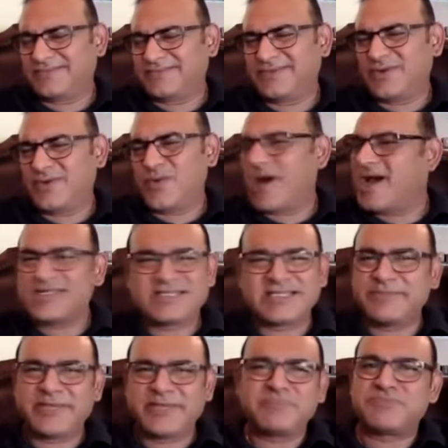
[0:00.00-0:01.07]
why is he
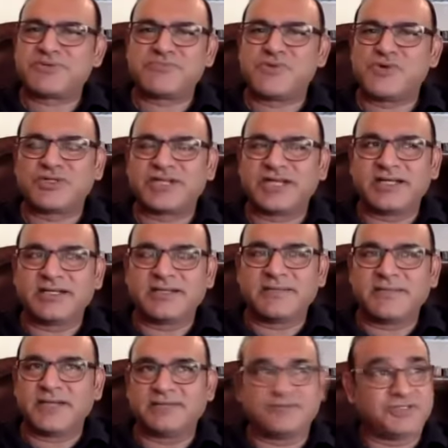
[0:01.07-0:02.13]
being promoted?
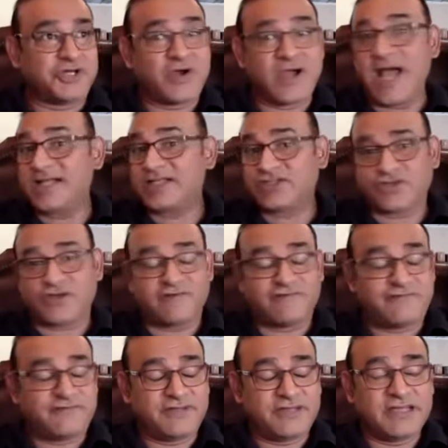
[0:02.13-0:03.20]
But, hats off.
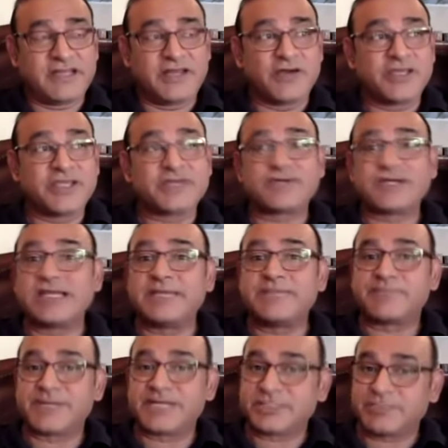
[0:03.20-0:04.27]
He really
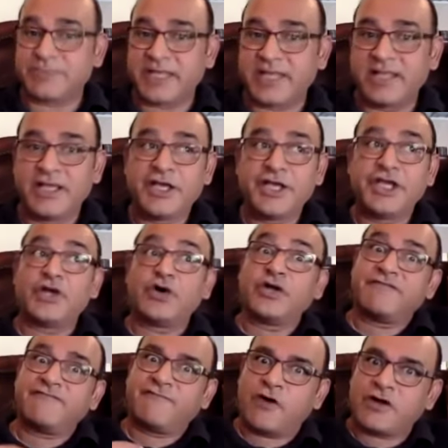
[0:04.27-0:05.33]
impressed me. He
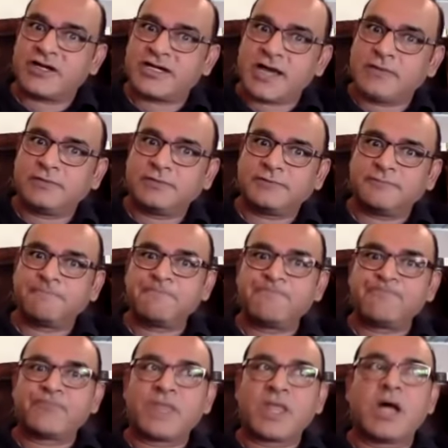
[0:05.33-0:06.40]
fought it out.
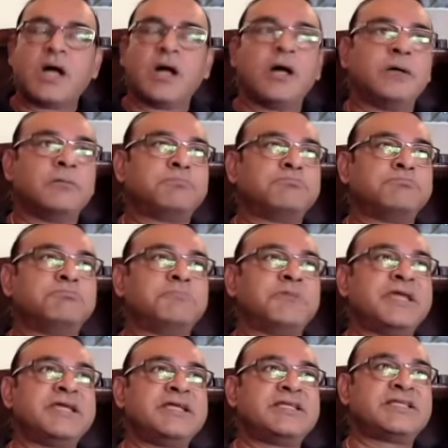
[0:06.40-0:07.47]
Yeah.
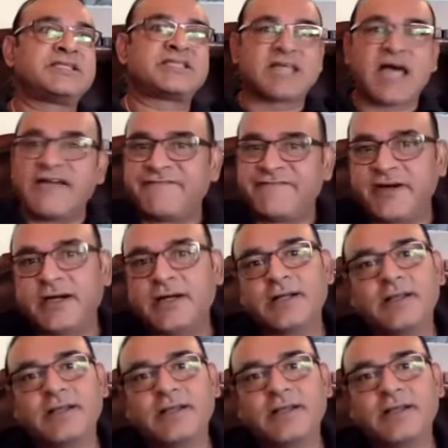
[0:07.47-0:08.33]
He deciphered